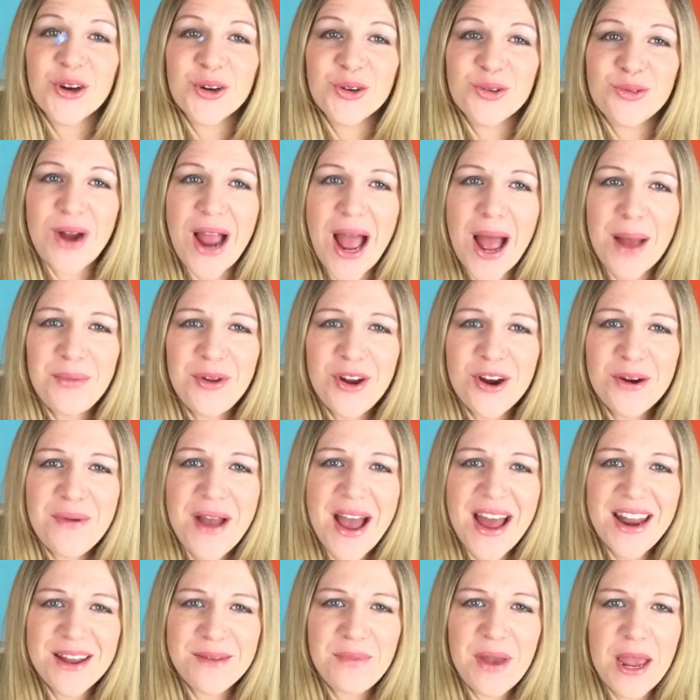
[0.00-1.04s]
Grab your
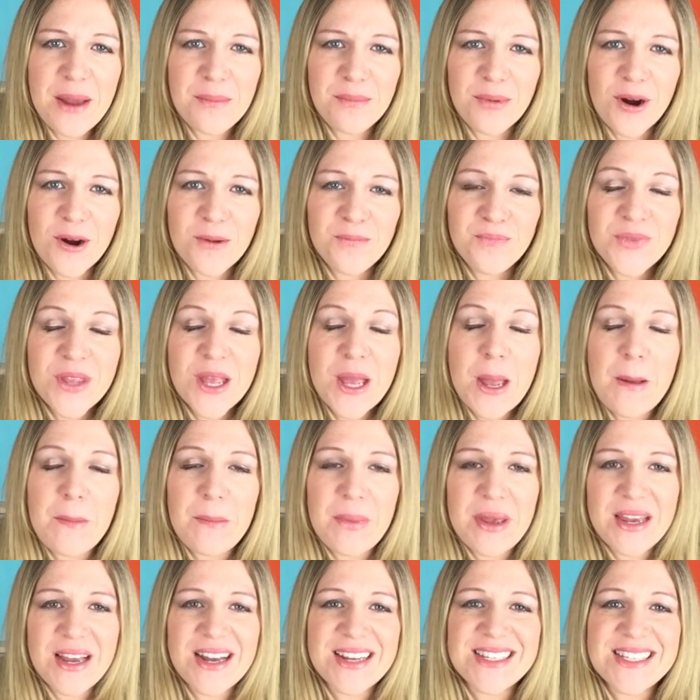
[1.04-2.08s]
pen and paper
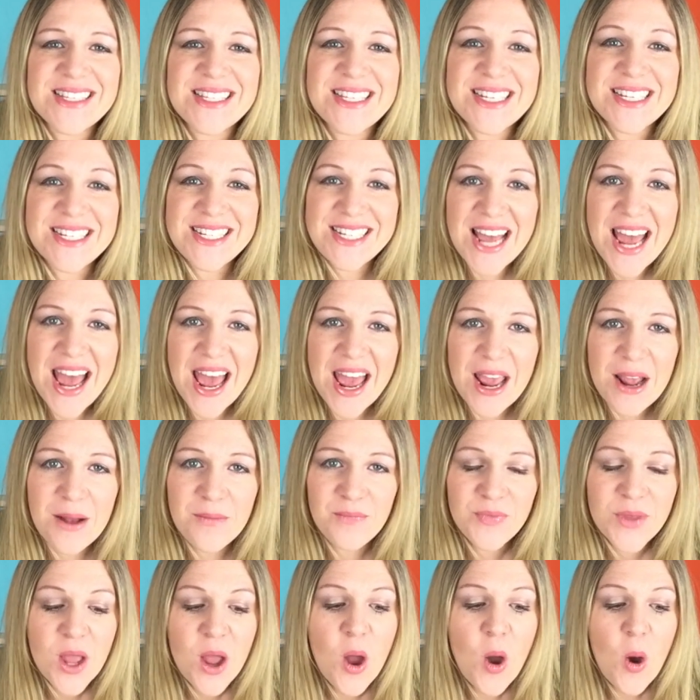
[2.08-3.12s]
because today
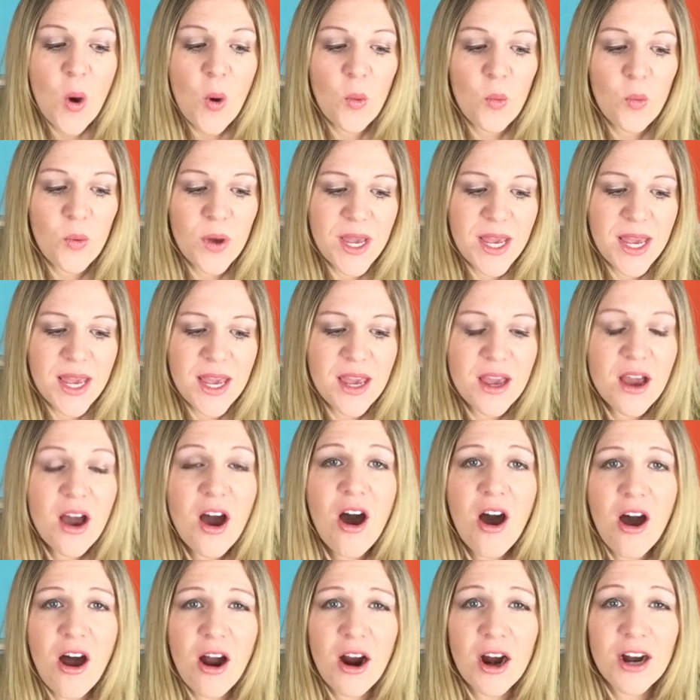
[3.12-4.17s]
we
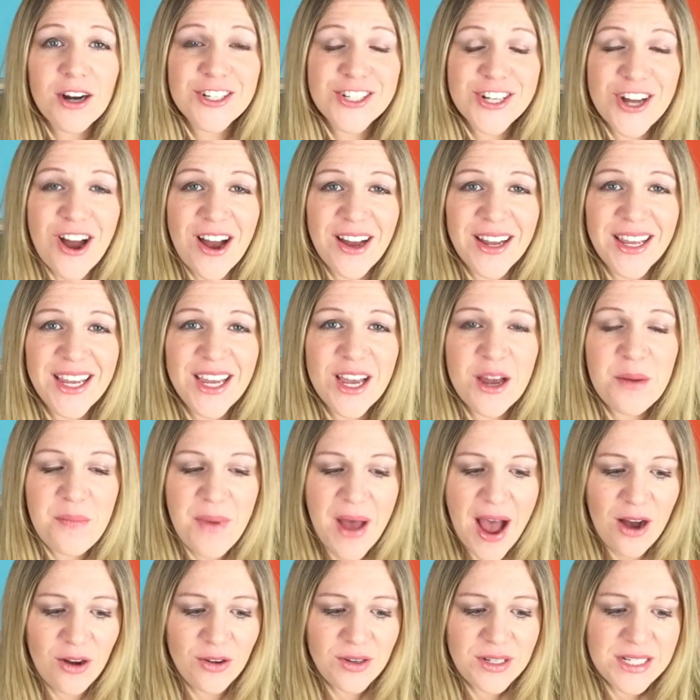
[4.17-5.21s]
are talking
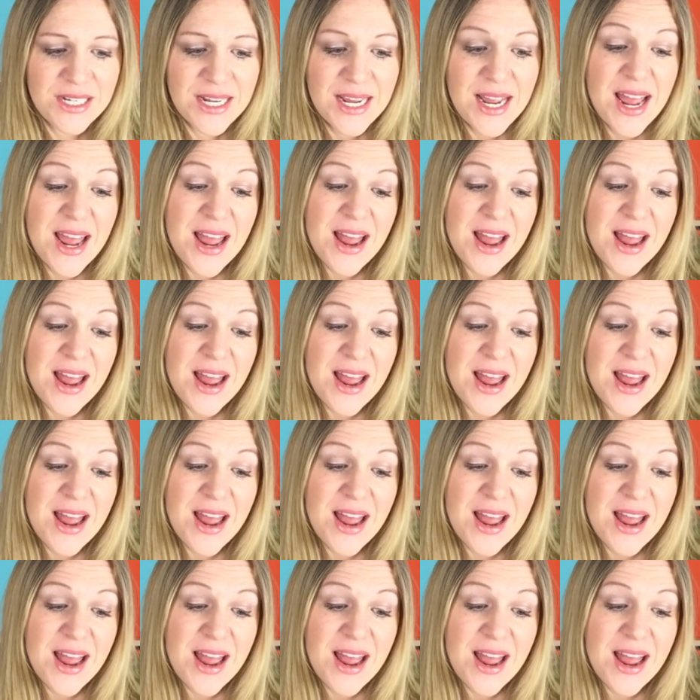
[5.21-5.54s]
about